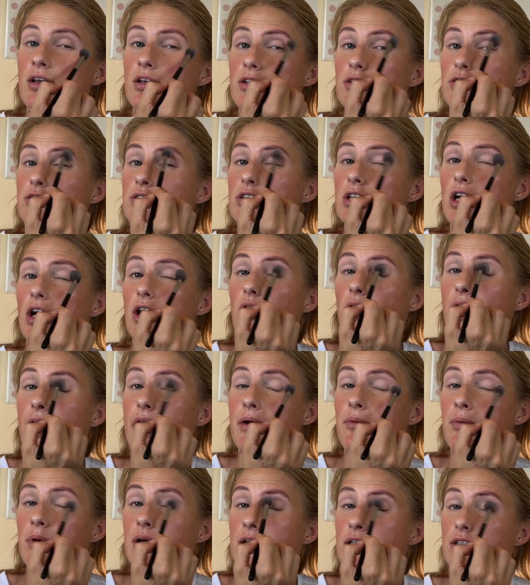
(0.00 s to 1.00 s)
So I
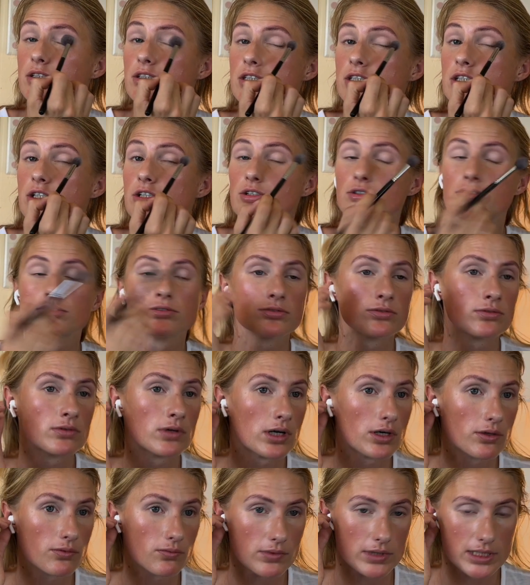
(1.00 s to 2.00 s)
went to
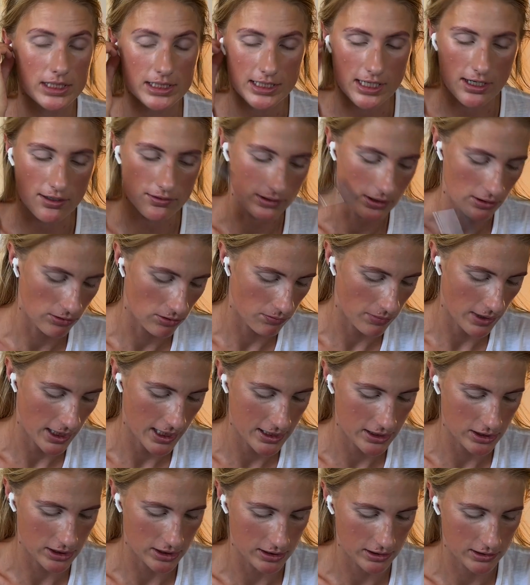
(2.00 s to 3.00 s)
re-download
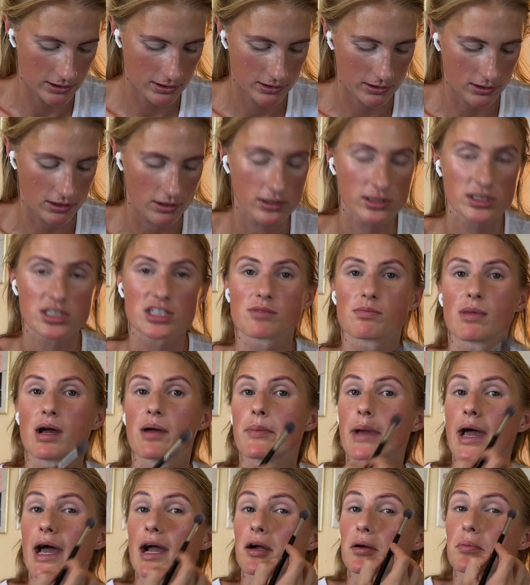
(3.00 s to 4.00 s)
Pages onto my
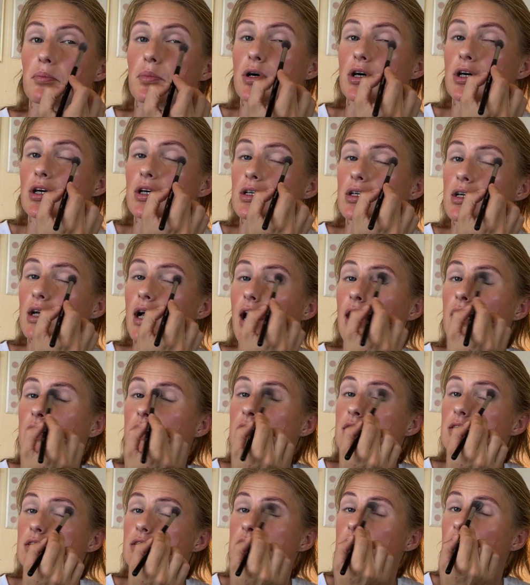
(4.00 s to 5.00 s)
MacBook, and
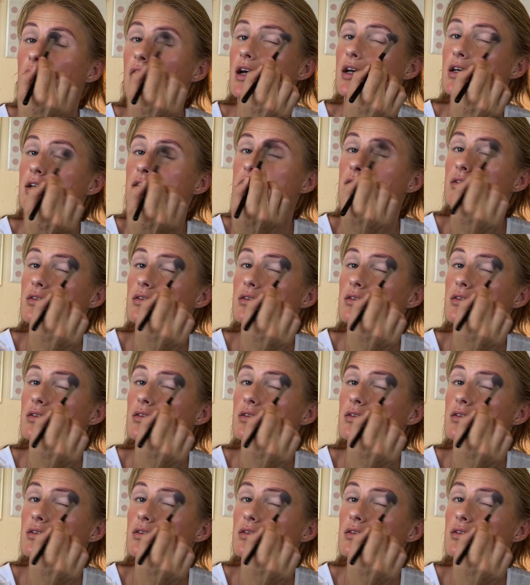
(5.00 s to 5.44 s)
it said,